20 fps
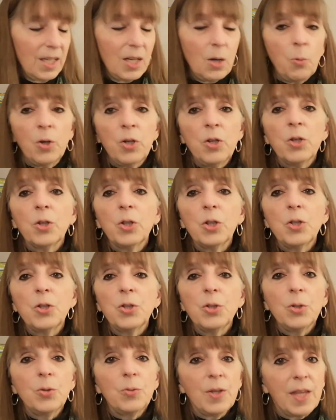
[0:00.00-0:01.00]
Now what are you going to
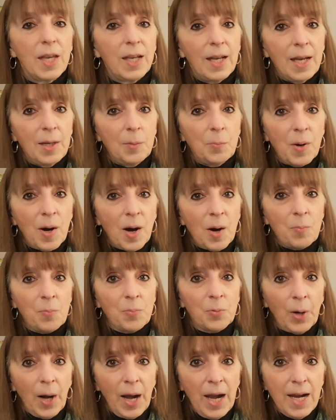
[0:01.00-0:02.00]
do in that 8-bar
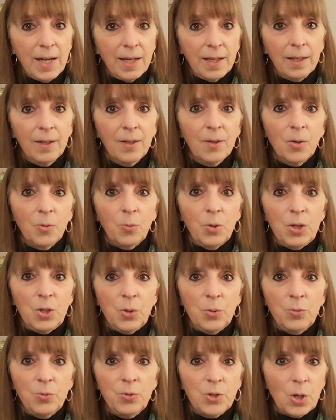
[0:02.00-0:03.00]
break when
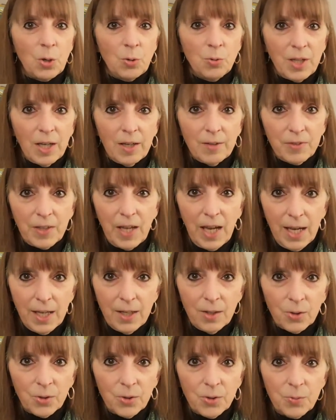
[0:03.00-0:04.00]
you don't have
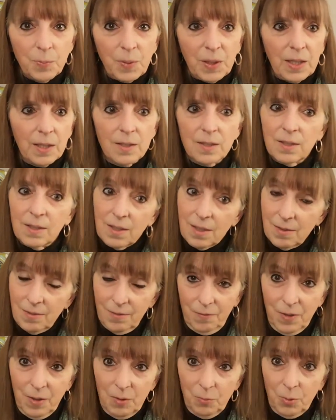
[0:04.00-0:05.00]
candles because it
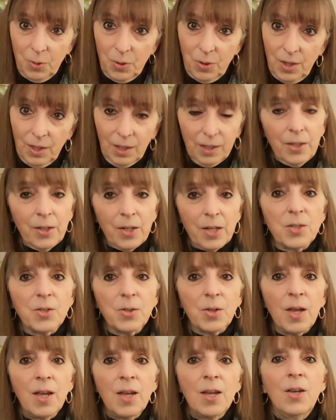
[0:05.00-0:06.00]
doesn't fit with the
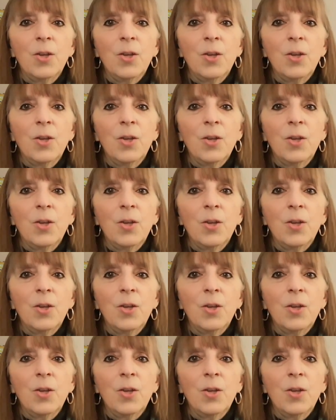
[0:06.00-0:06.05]
lyrics?